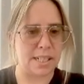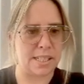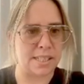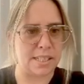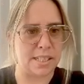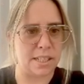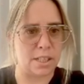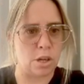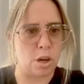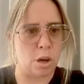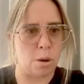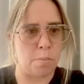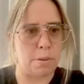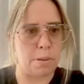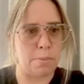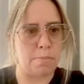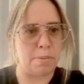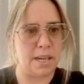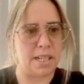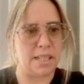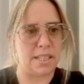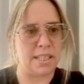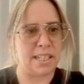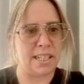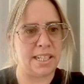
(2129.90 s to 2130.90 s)
the copy
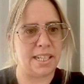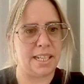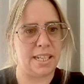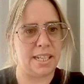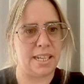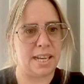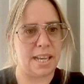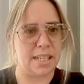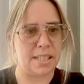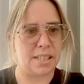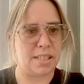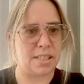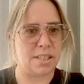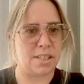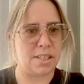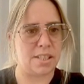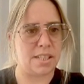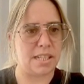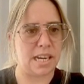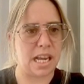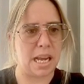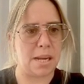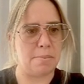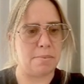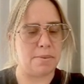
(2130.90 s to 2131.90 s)
button here next to the
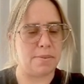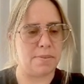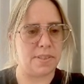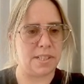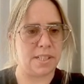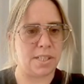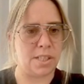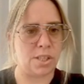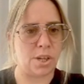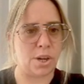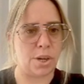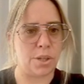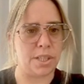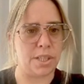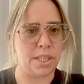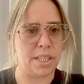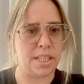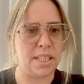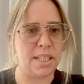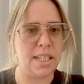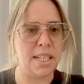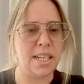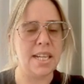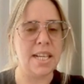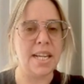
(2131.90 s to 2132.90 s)
name of this
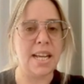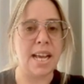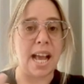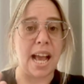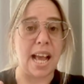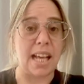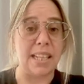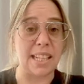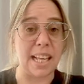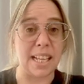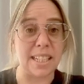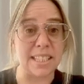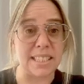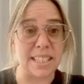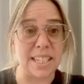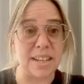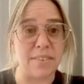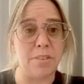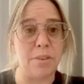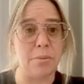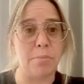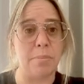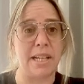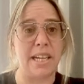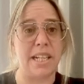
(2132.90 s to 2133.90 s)
token, and that's
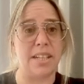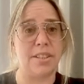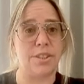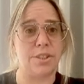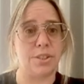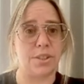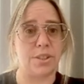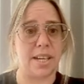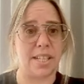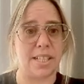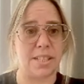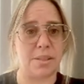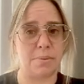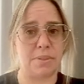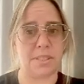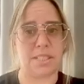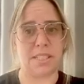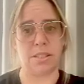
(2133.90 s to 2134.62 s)
given me an address which